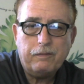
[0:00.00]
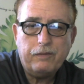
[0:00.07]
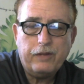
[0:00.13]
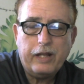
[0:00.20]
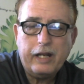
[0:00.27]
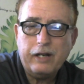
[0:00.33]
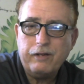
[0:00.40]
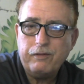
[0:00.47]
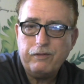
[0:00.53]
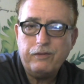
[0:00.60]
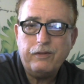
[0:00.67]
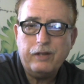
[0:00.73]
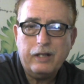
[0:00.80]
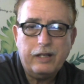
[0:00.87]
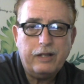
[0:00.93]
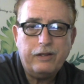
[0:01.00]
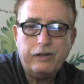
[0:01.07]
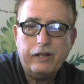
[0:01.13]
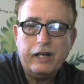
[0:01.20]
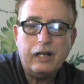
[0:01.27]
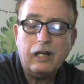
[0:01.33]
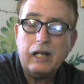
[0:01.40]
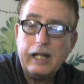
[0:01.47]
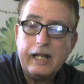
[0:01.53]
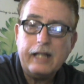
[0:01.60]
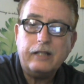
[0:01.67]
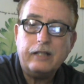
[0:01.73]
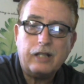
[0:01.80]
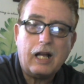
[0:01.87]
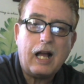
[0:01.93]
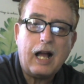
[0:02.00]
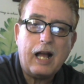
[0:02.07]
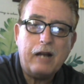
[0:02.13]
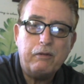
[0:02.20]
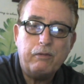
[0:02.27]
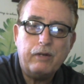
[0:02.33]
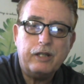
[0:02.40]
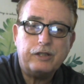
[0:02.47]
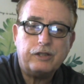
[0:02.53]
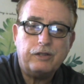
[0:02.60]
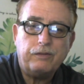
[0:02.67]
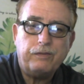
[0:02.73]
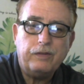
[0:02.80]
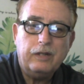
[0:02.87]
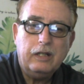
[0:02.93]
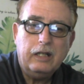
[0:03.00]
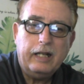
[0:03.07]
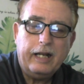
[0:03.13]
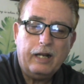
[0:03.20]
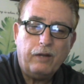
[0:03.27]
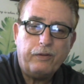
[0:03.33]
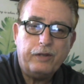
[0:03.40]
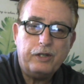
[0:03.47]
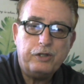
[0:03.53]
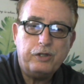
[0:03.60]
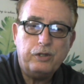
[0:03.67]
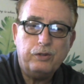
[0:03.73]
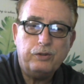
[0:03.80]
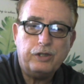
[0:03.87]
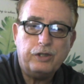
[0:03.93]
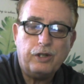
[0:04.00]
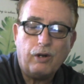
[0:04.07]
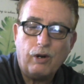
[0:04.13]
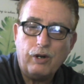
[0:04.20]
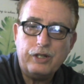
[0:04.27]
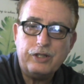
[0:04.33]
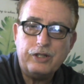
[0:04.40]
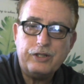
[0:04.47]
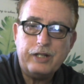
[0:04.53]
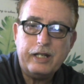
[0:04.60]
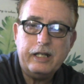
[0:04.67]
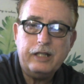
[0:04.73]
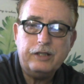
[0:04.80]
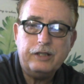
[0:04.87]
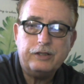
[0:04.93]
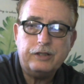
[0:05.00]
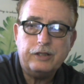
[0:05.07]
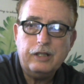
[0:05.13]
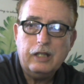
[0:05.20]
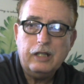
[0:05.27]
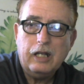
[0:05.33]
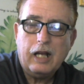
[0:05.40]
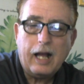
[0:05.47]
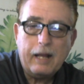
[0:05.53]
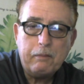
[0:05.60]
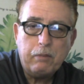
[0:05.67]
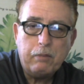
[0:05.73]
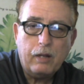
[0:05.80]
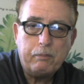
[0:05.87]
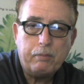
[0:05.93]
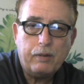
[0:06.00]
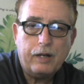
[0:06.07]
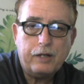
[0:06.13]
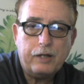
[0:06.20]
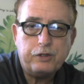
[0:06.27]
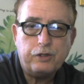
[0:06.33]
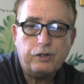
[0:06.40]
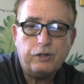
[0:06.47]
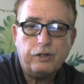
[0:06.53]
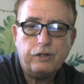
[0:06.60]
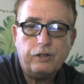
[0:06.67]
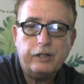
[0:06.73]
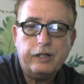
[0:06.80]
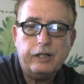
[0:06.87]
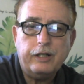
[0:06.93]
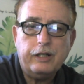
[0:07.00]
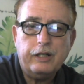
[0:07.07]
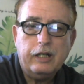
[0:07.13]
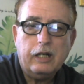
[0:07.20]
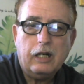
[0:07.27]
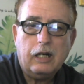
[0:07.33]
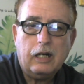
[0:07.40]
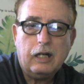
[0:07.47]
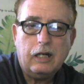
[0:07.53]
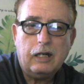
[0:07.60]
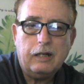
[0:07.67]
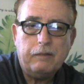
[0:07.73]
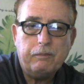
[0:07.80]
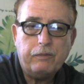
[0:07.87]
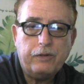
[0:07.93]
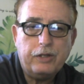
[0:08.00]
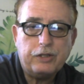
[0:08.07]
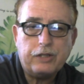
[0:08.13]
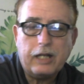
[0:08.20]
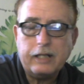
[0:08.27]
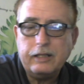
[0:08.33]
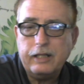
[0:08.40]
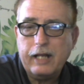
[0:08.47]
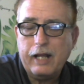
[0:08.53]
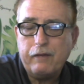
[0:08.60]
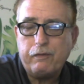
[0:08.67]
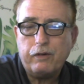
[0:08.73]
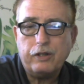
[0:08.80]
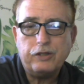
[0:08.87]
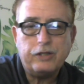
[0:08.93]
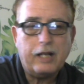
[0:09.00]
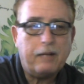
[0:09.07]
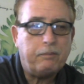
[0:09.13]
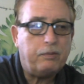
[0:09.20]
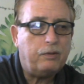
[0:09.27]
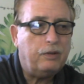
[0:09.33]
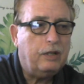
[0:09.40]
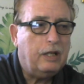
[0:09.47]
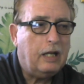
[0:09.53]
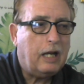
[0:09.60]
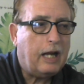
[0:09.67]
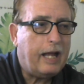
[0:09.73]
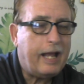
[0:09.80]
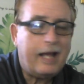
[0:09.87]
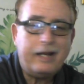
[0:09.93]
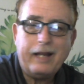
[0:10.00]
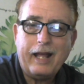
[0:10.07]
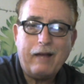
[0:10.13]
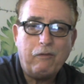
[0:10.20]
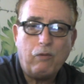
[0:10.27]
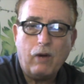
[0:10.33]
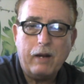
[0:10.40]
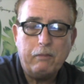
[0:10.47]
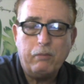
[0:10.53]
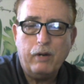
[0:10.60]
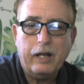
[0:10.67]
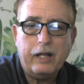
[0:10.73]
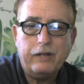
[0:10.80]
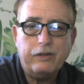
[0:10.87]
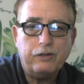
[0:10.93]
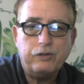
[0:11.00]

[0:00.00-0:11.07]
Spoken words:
They link to high risk of health issues and heart disease and high blood pressure. And just like today, for example, I had to have white bread.